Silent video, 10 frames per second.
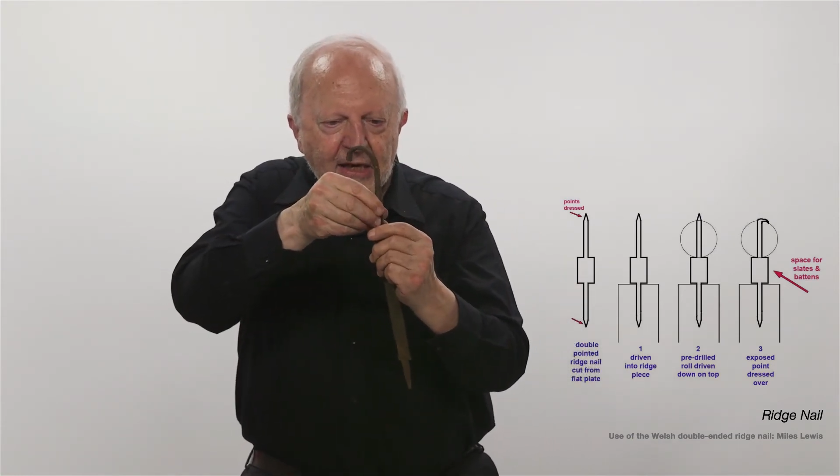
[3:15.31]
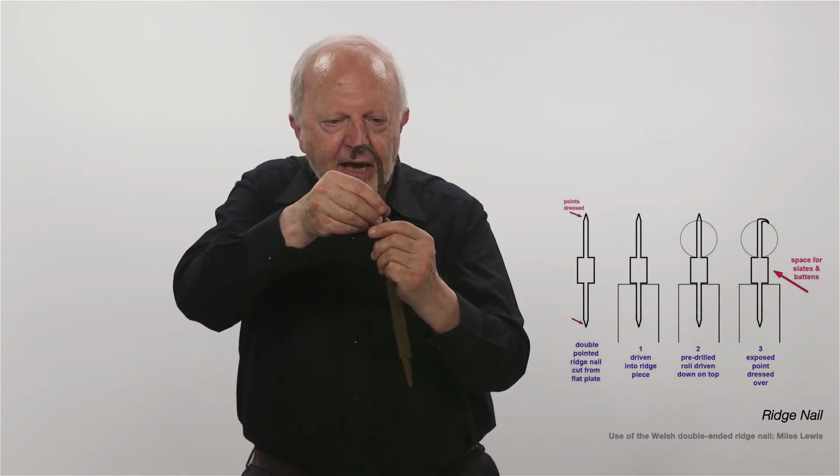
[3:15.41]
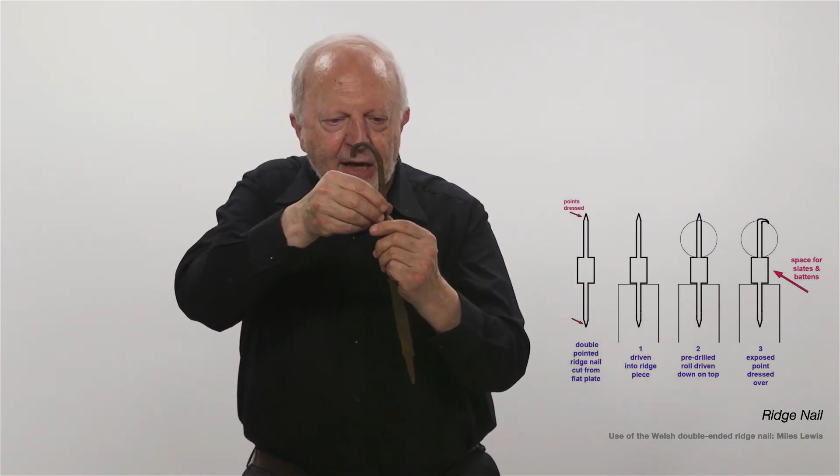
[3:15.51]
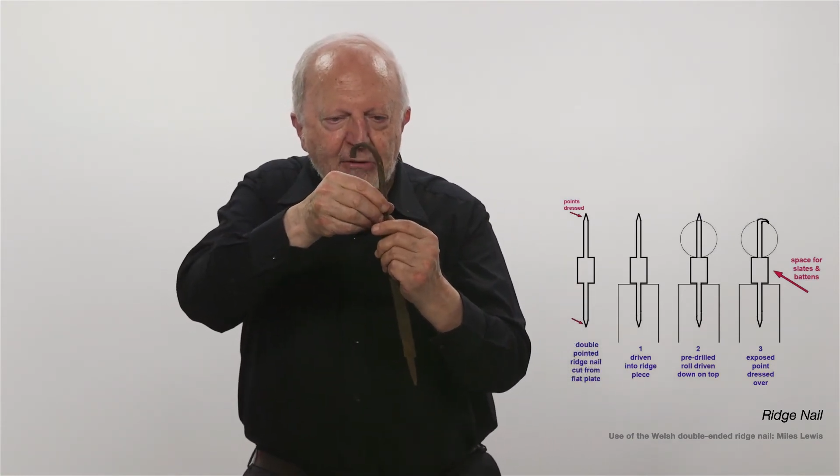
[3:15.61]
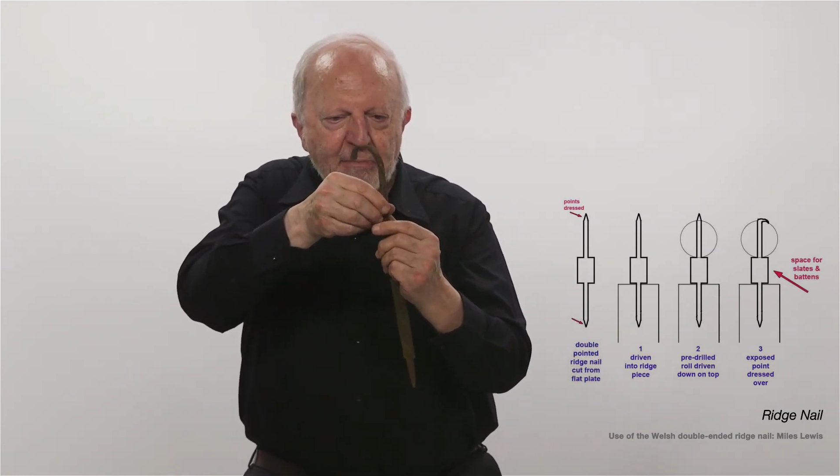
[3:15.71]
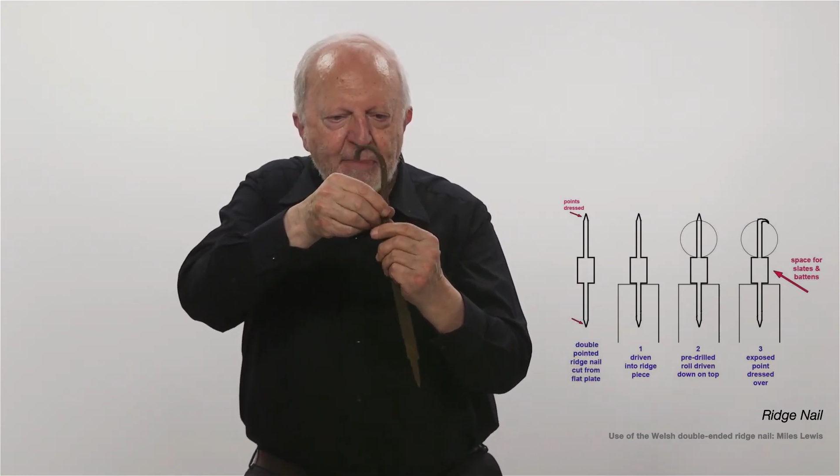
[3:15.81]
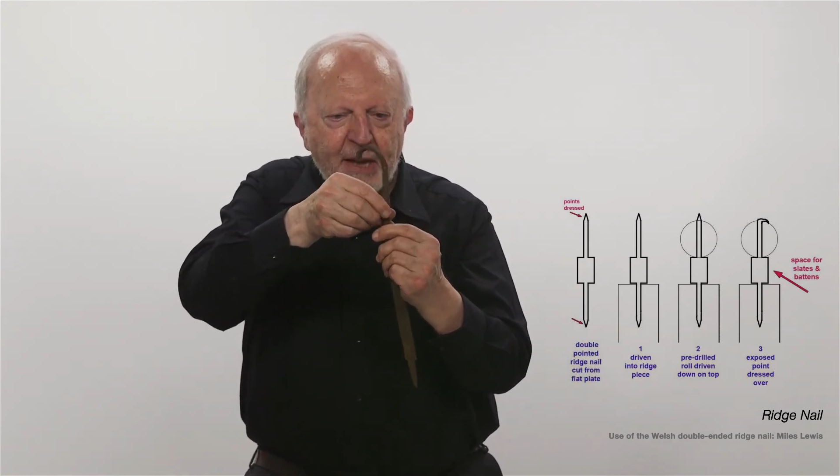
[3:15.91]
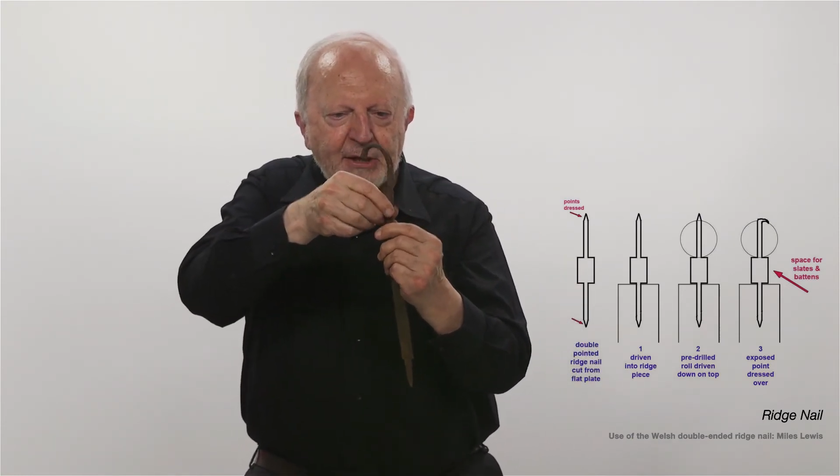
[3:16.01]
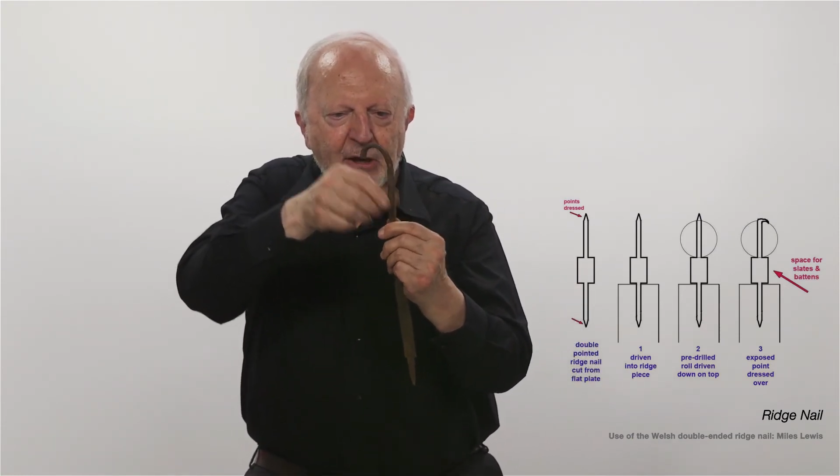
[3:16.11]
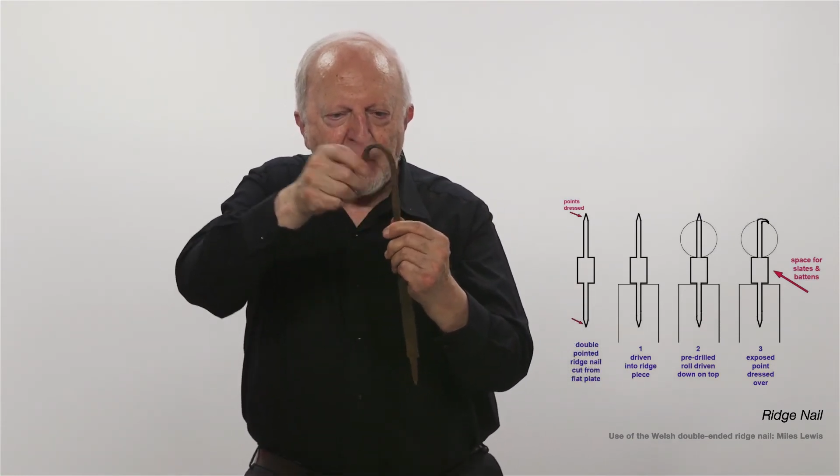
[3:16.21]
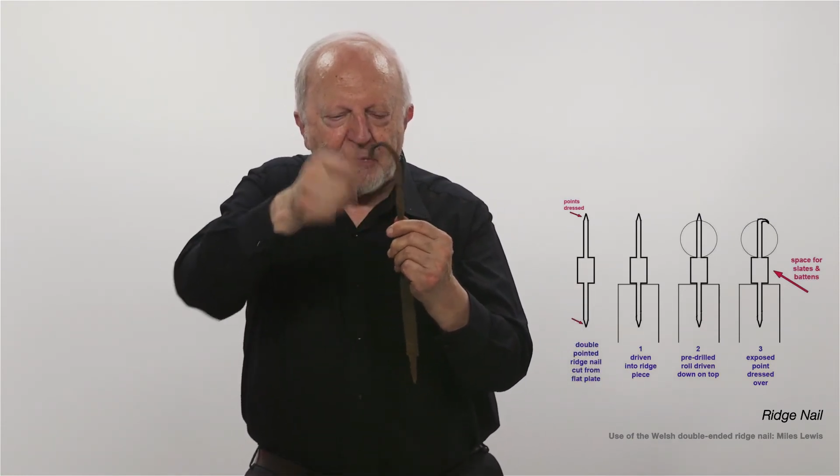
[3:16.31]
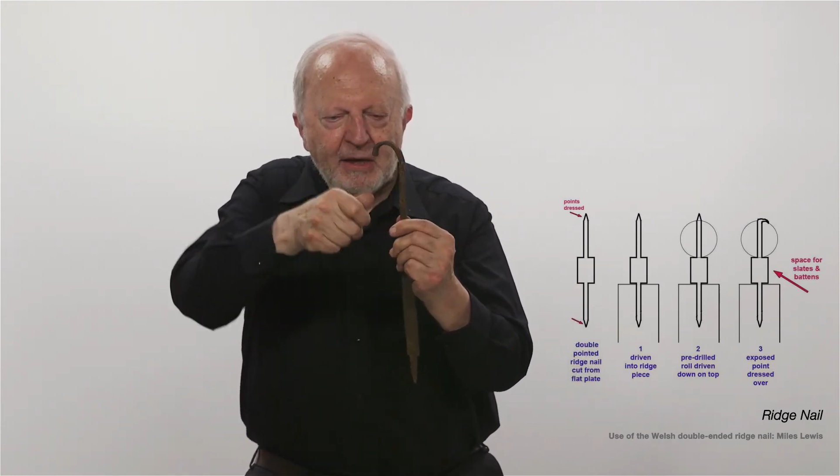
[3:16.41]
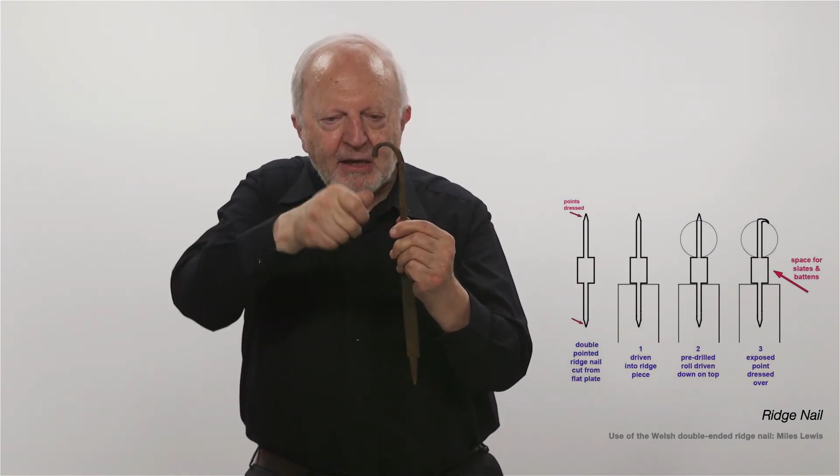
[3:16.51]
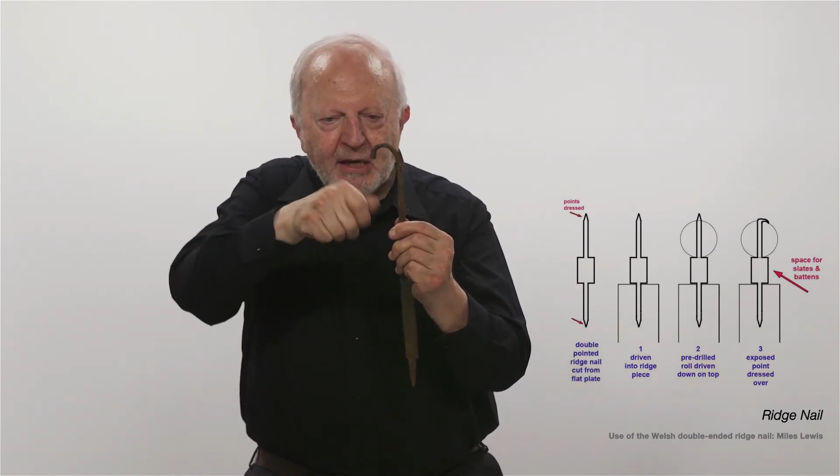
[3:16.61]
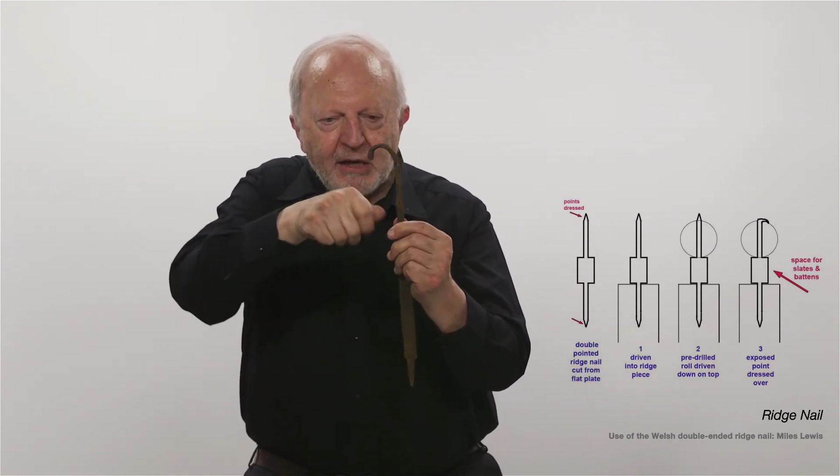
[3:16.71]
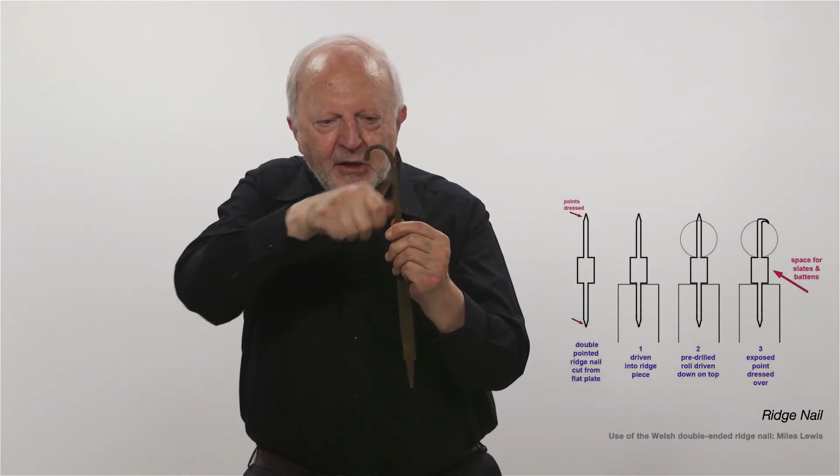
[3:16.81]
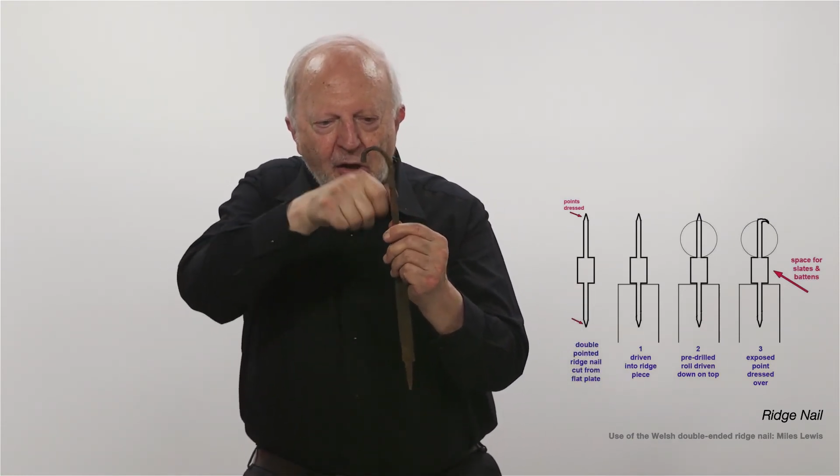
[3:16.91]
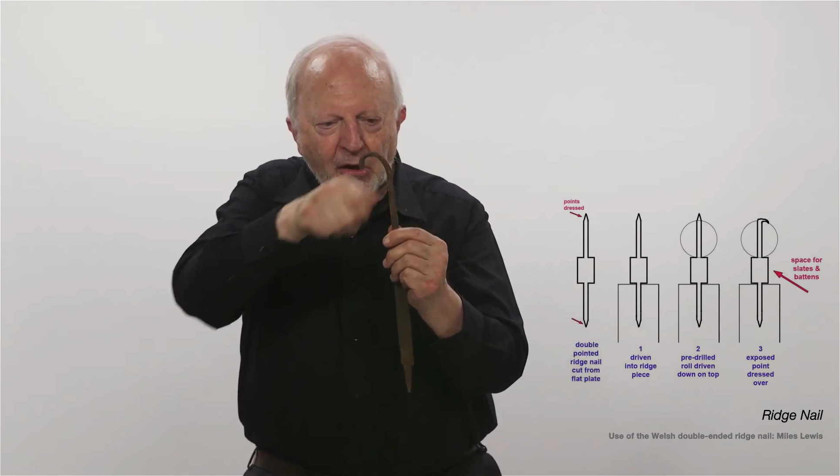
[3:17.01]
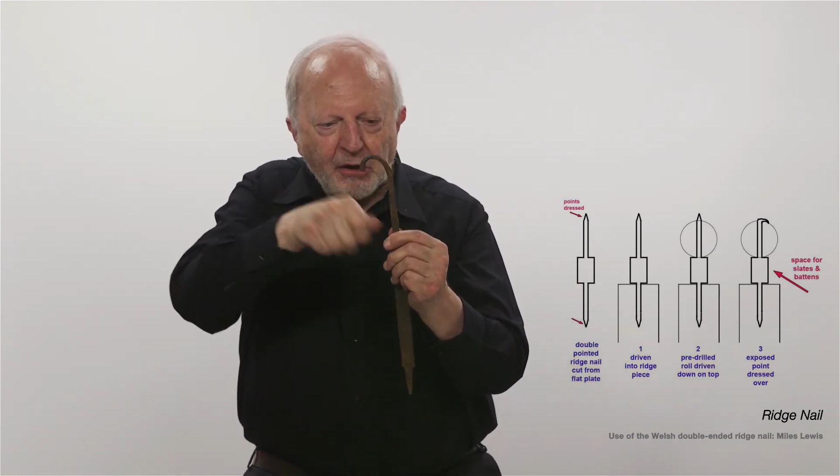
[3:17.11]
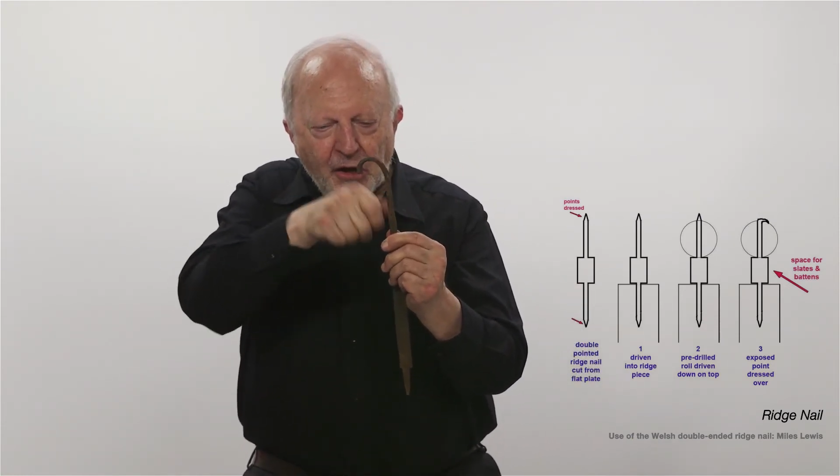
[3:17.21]
and you'd bend it over to
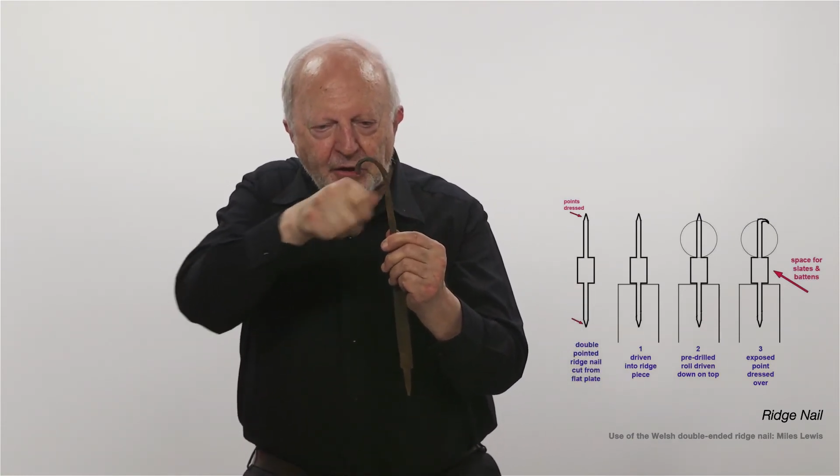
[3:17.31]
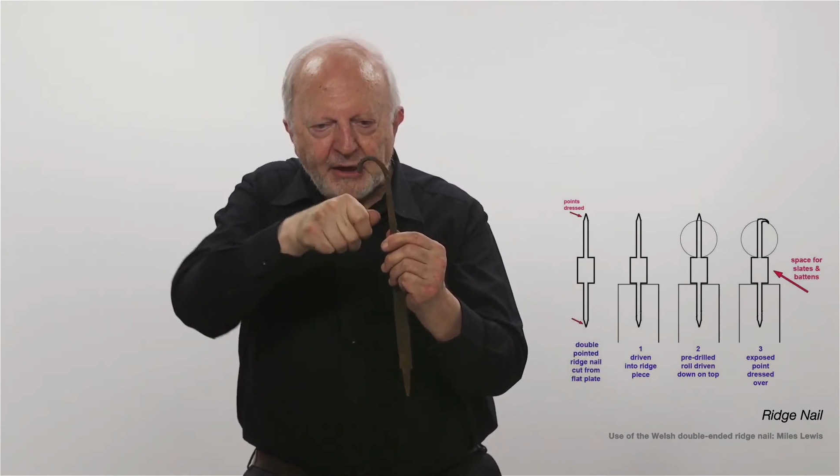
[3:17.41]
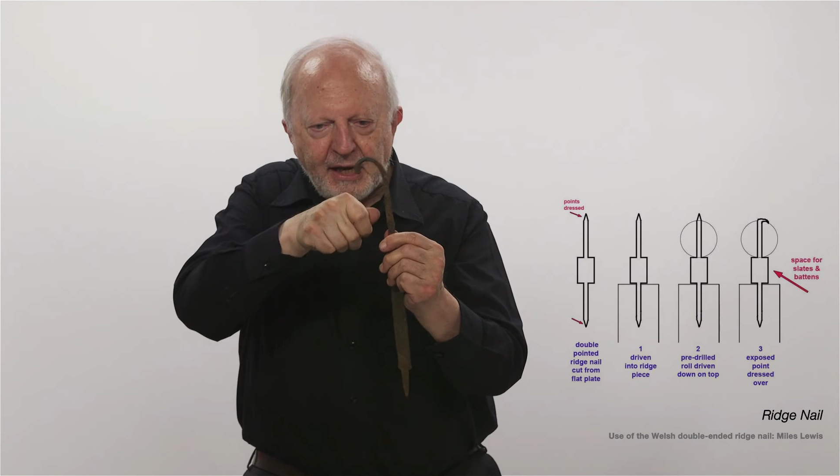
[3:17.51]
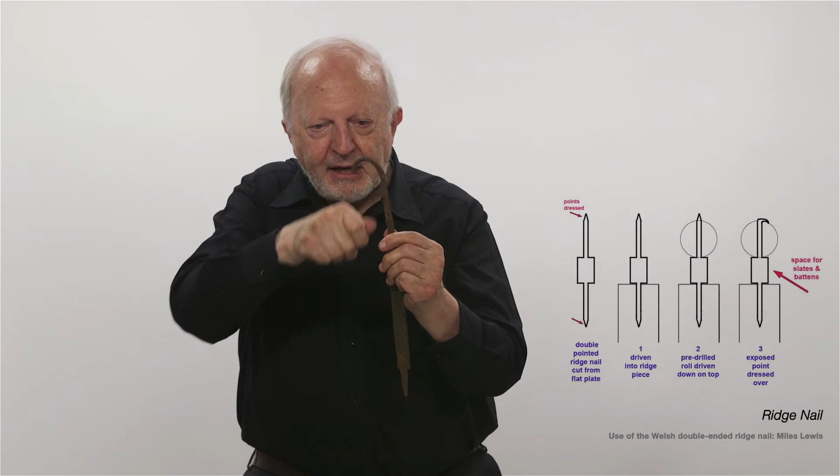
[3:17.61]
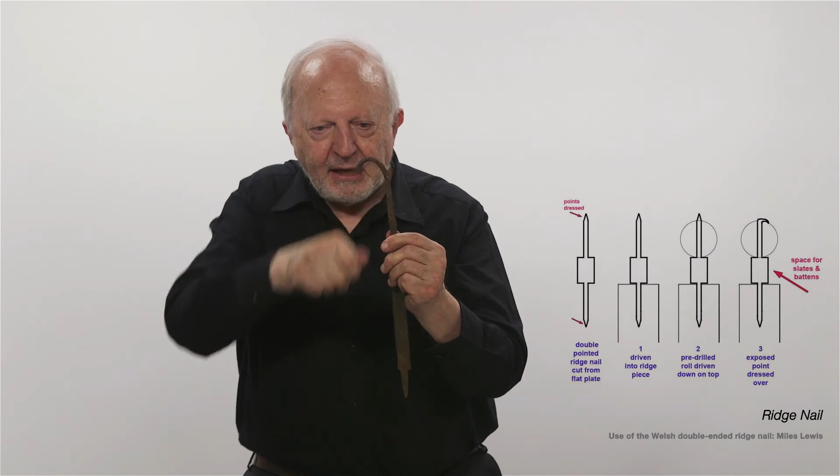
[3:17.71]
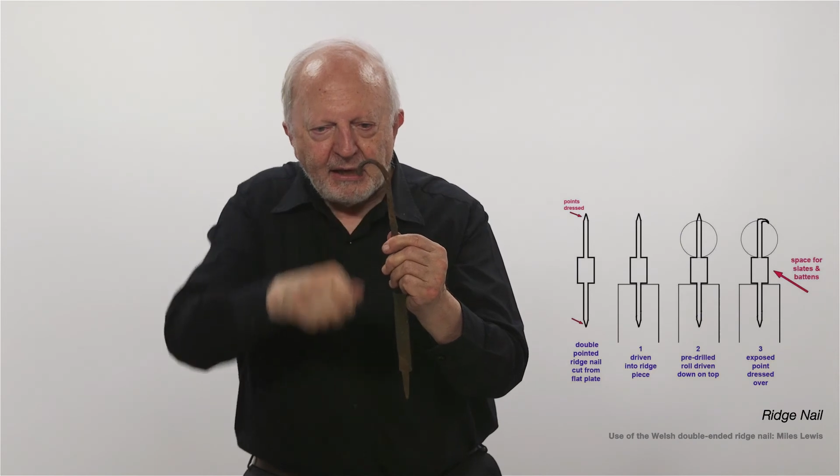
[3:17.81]
hold on the